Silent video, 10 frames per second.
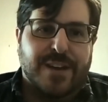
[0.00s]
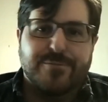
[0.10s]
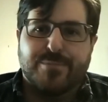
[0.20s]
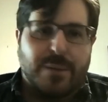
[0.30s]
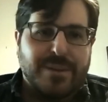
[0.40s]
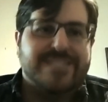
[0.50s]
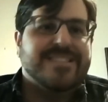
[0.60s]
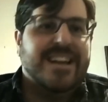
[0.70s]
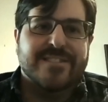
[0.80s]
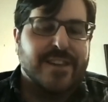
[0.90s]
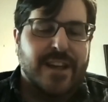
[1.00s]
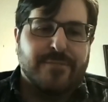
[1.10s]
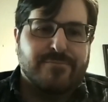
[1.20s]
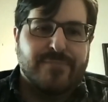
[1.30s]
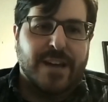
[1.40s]
kind of probably dense
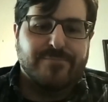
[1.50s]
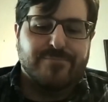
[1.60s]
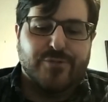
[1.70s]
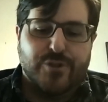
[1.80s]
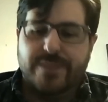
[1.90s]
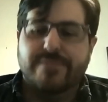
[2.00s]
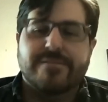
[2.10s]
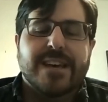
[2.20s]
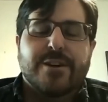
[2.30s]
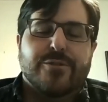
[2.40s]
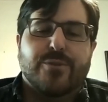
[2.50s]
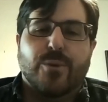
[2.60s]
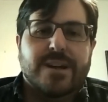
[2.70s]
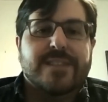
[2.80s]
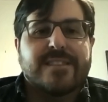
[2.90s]
and and good
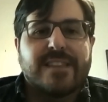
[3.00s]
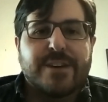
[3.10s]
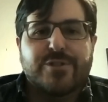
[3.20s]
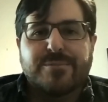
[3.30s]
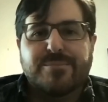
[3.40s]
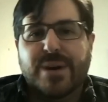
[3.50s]
for insulation.